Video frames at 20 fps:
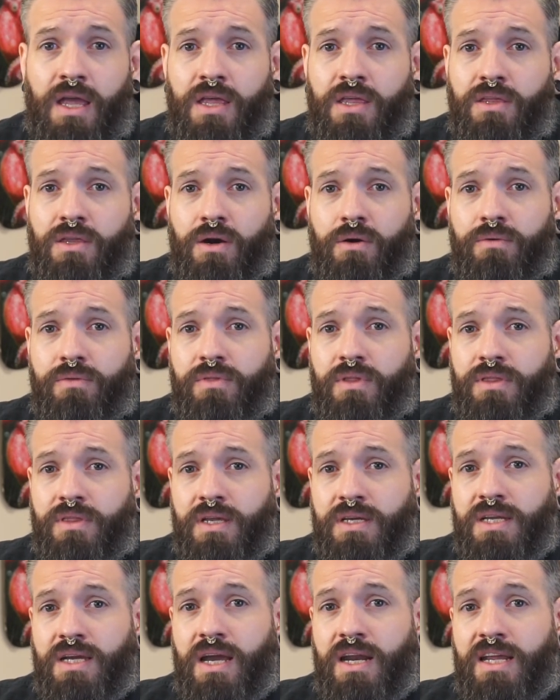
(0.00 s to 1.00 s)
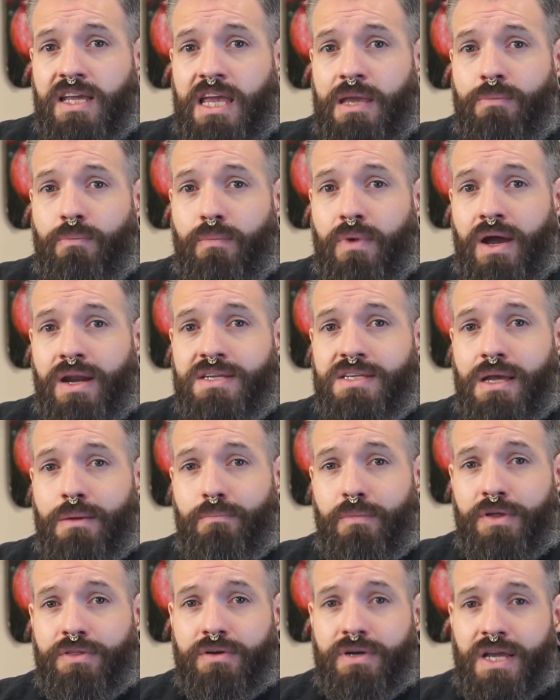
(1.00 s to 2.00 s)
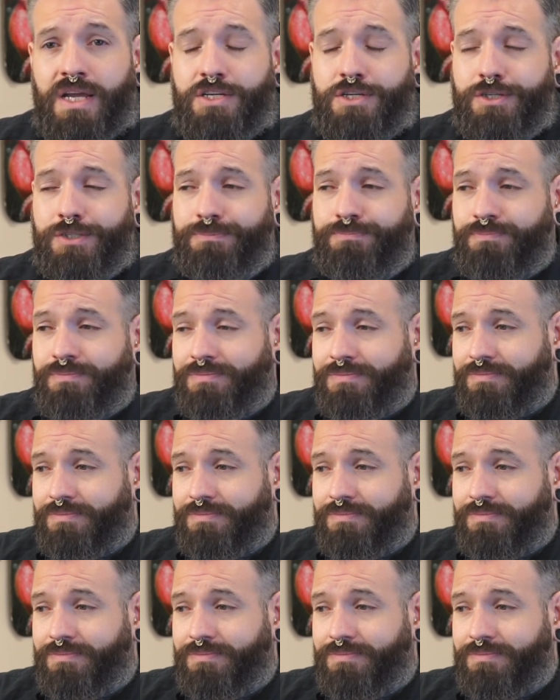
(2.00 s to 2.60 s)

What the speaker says: You know, the thing to kind of keep in mind is that Mother Nature